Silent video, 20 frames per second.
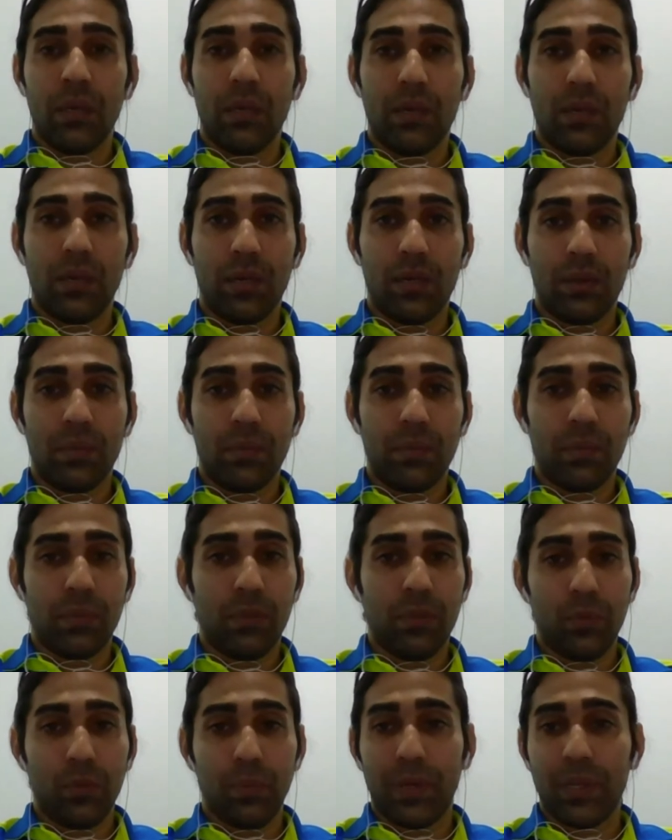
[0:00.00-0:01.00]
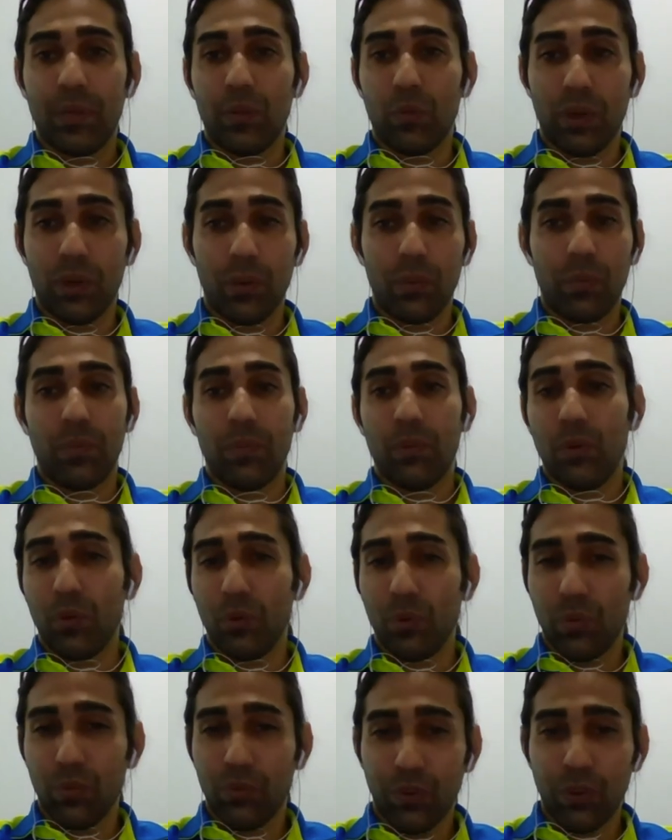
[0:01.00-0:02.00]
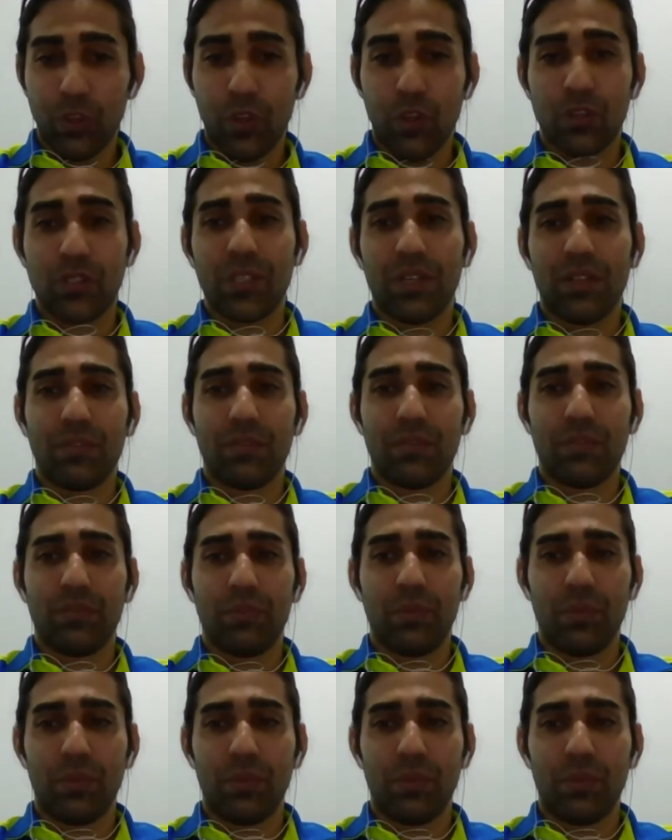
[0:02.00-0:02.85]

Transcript: You know, but what, you know, for yourself,